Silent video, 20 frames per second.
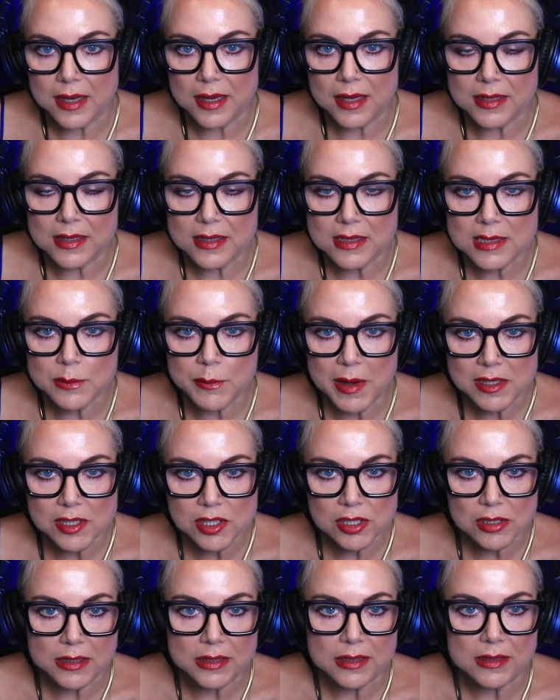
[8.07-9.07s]
and
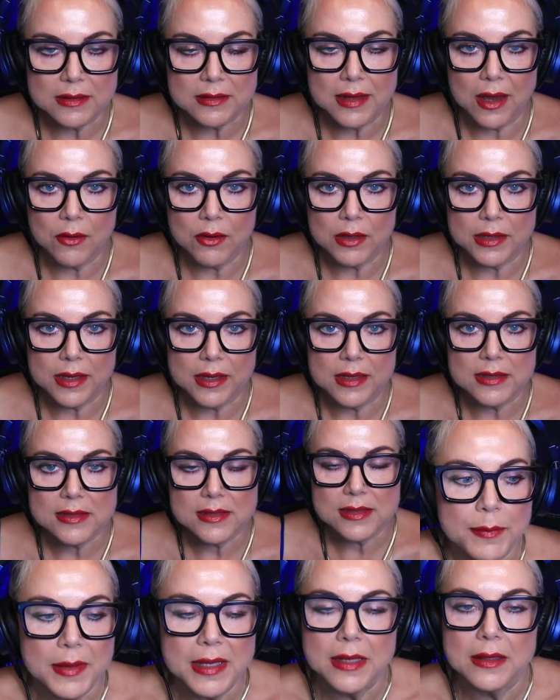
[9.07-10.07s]
especially
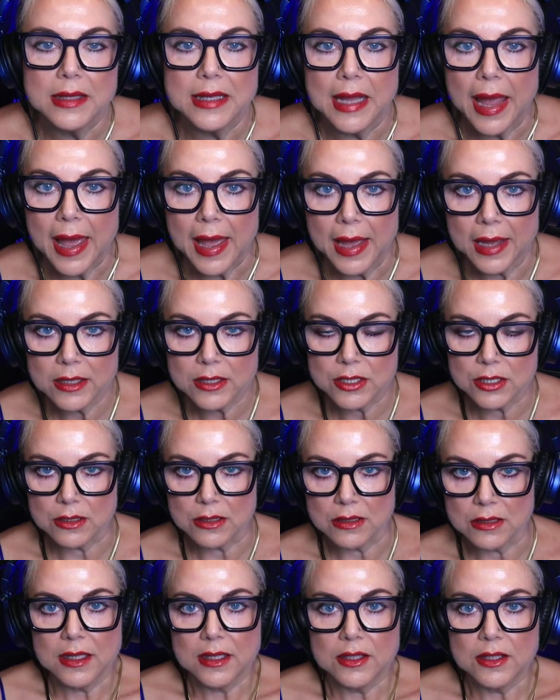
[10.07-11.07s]
nowadays being the
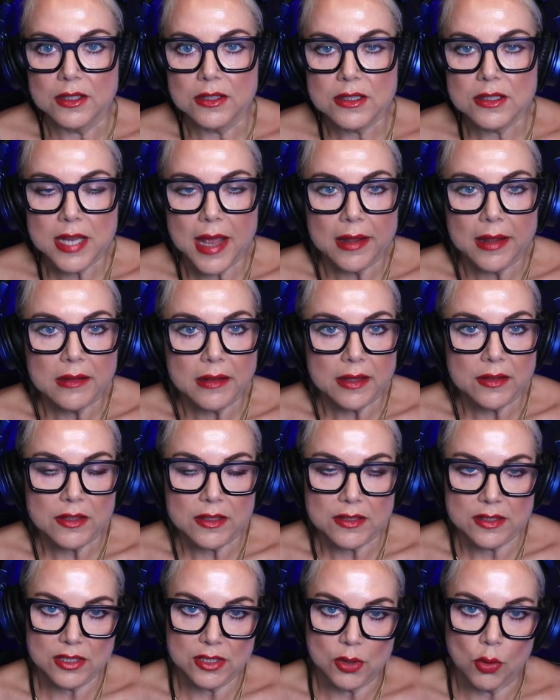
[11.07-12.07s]
actor in telling
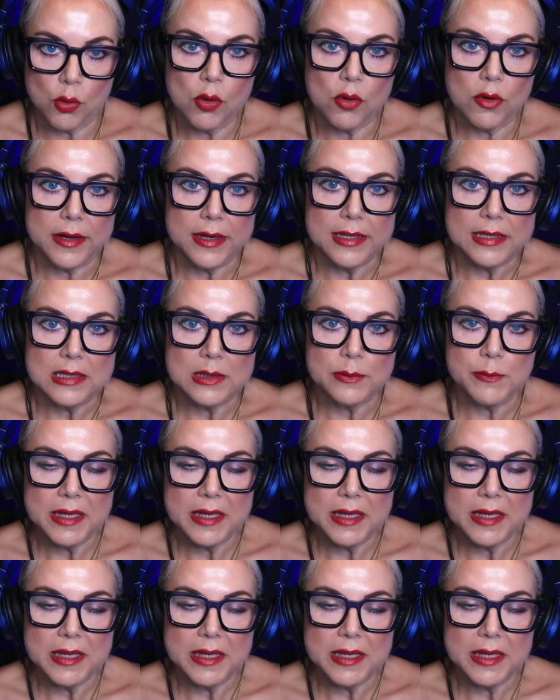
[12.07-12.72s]
the stories.